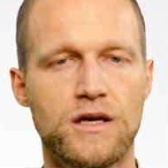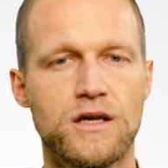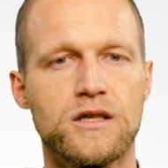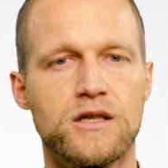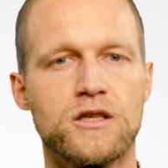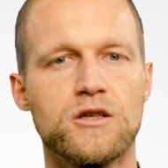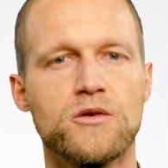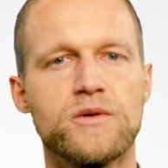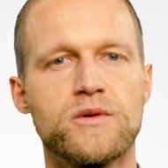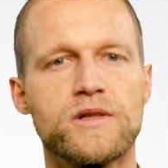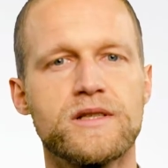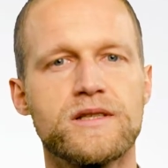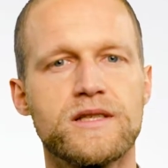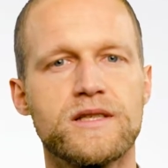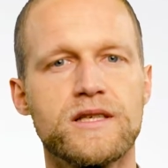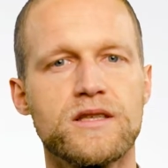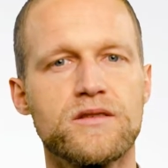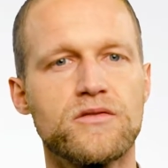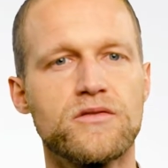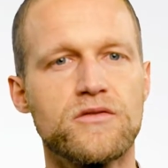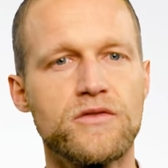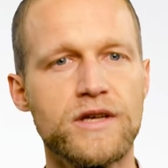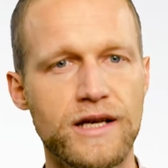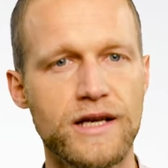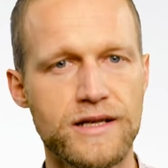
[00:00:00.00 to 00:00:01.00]
You will see
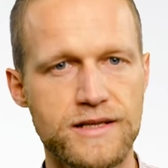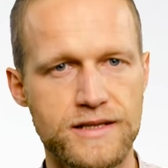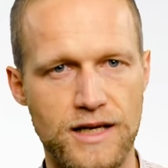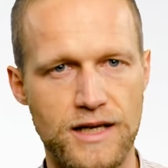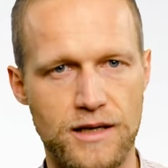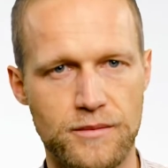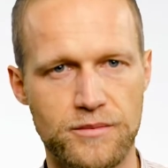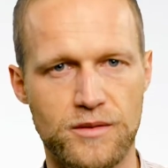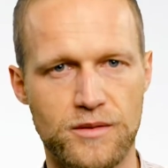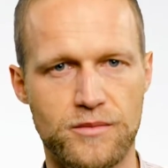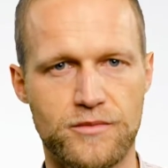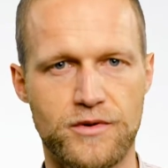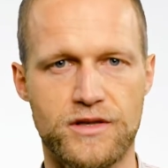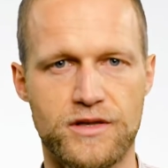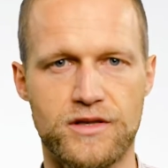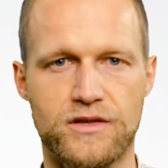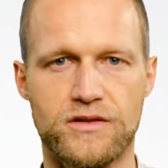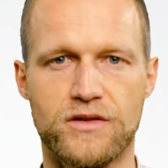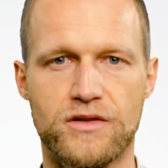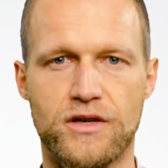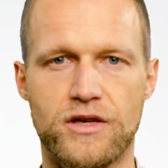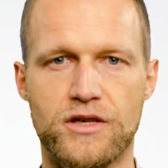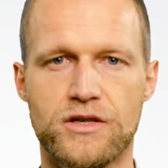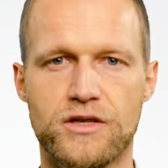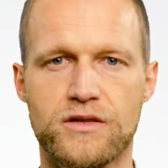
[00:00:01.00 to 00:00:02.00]
3 example
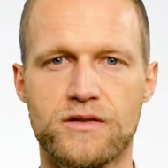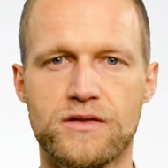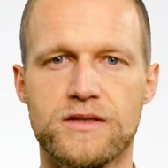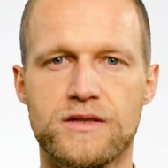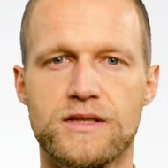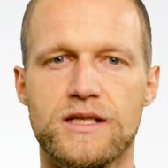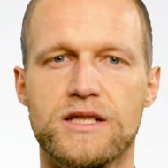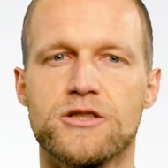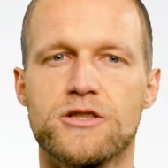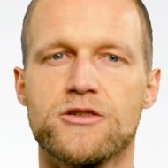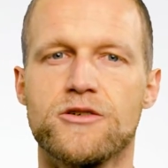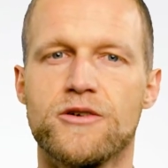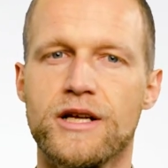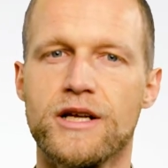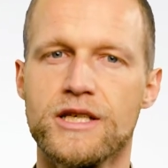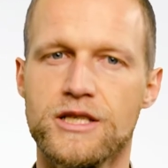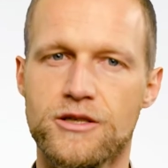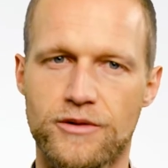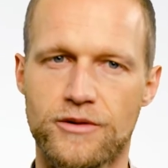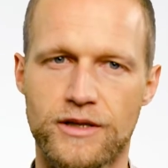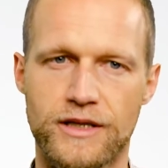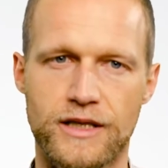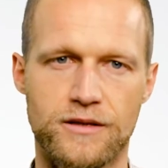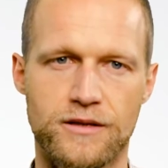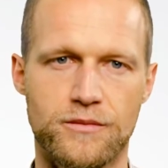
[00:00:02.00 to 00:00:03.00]
presentations that
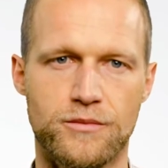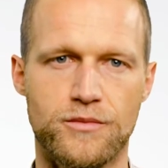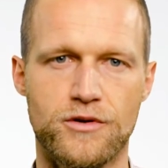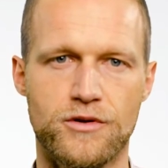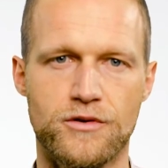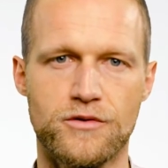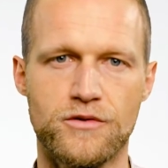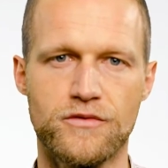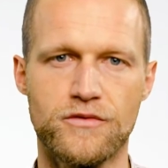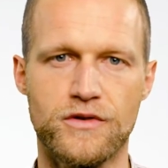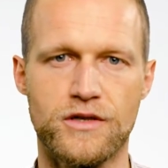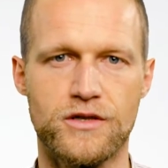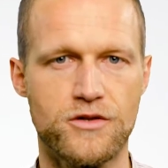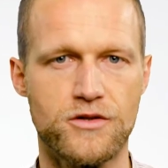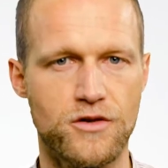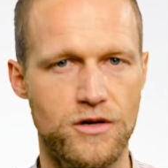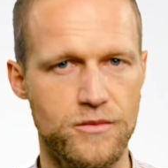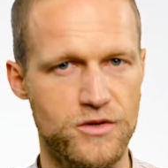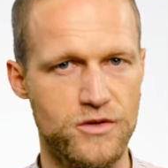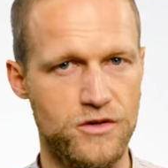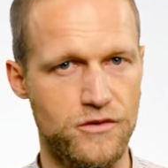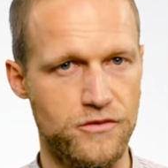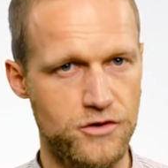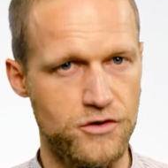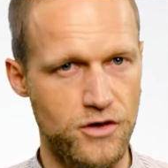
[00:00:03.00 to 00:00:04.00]
gradually improve in
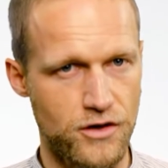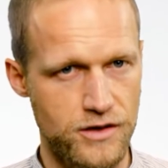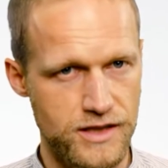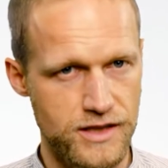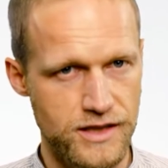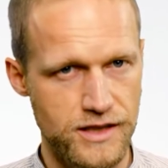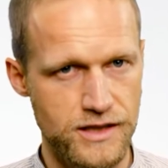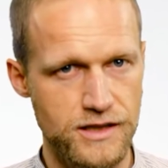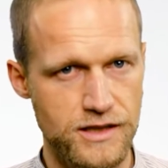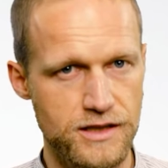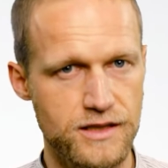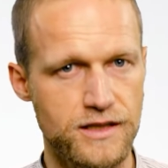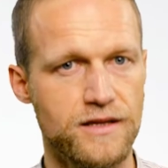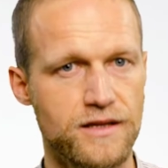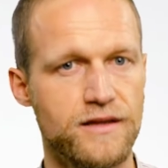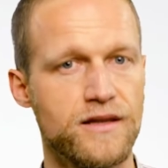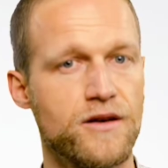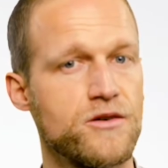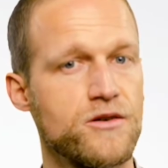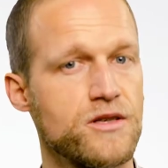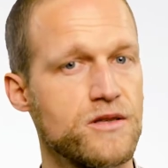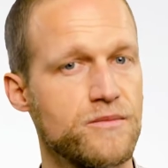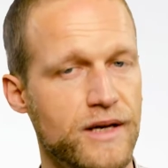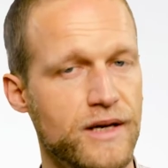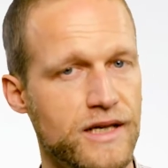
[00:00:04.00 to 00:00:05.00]
terms of content and their
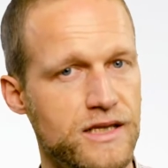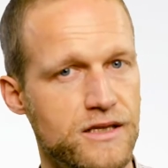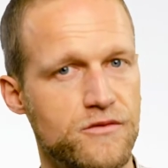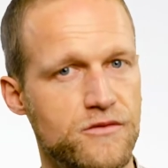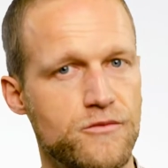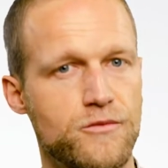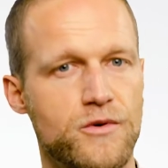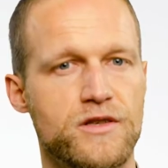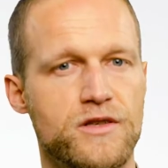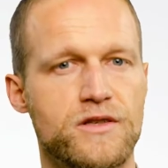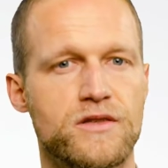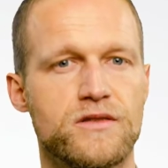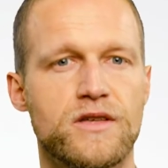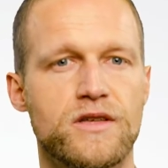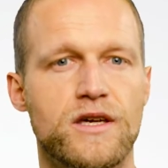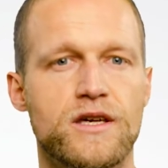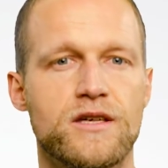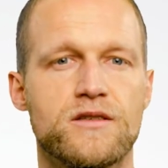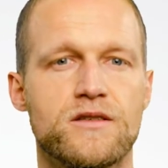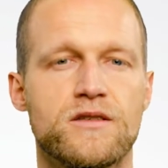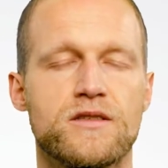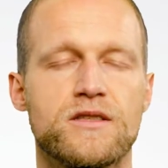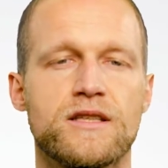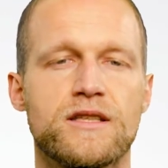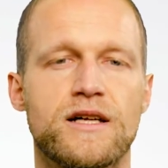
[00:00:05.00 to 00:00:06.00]
respective
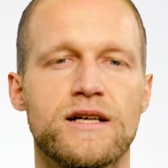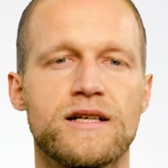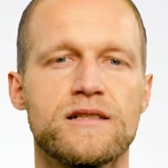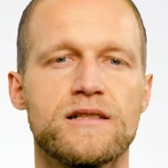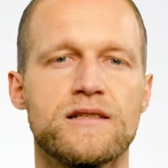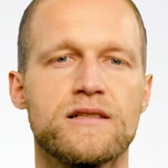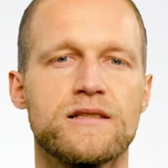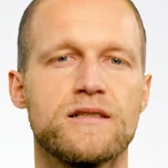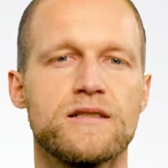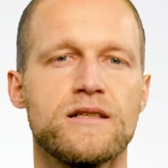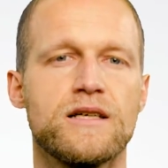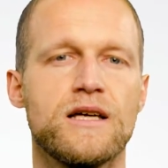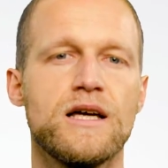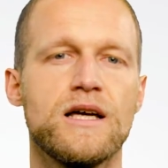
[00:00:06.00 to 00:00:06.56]
presentation styles,